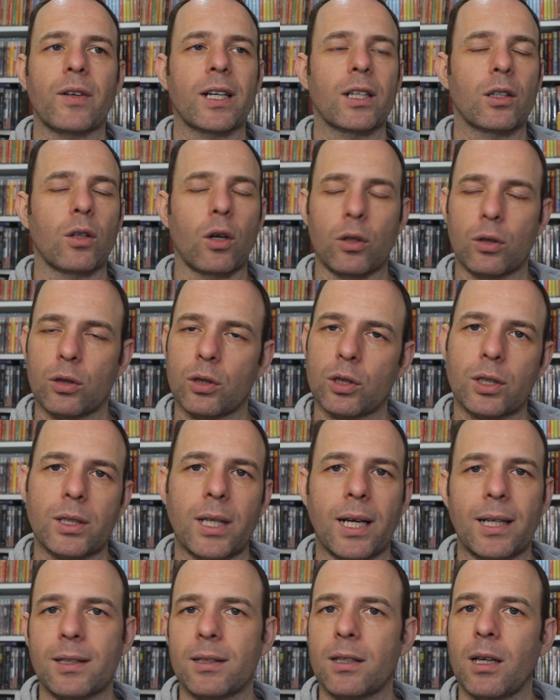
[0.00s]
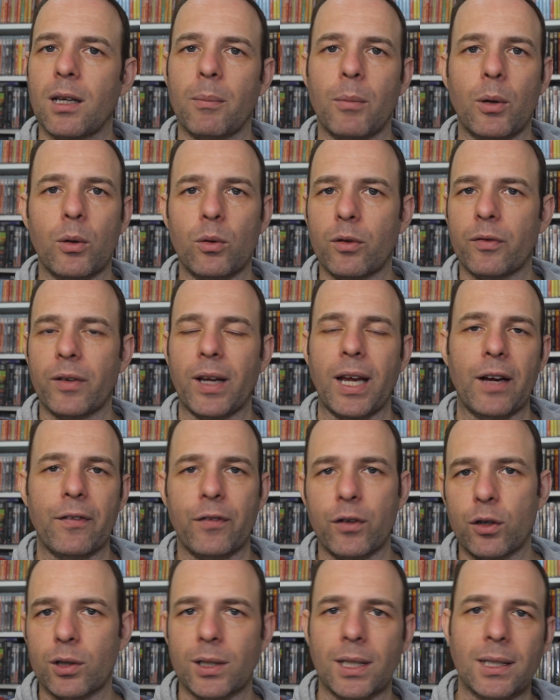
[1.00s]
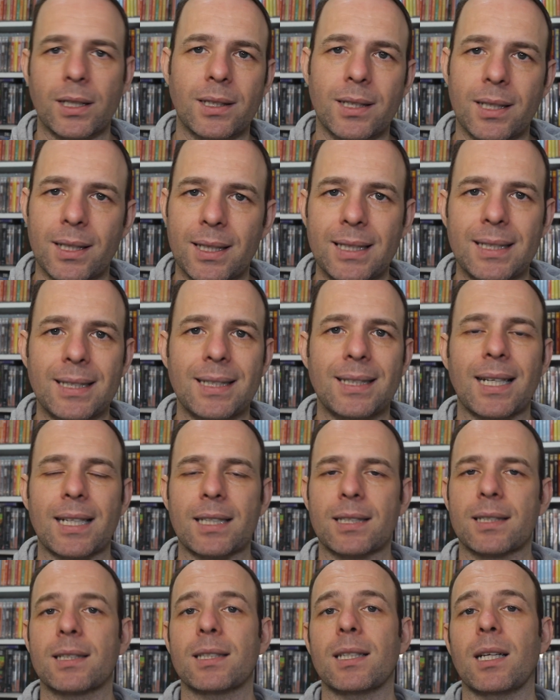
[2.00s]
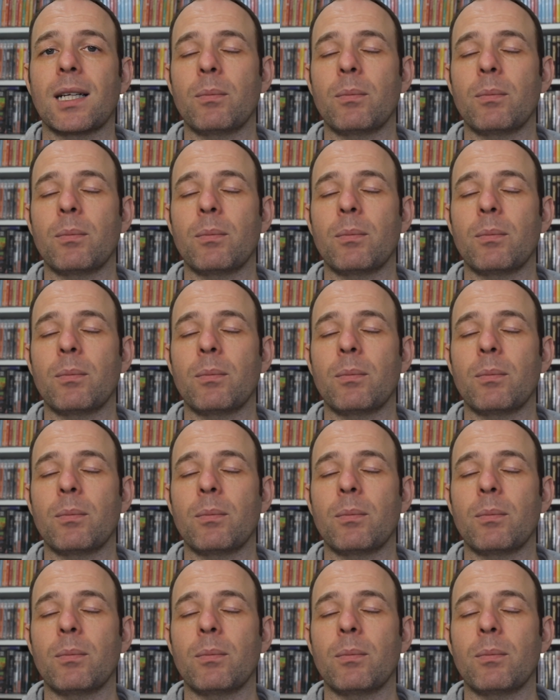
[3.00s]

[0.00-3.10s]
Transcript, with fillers: I can understand the amount of effort going into these discs,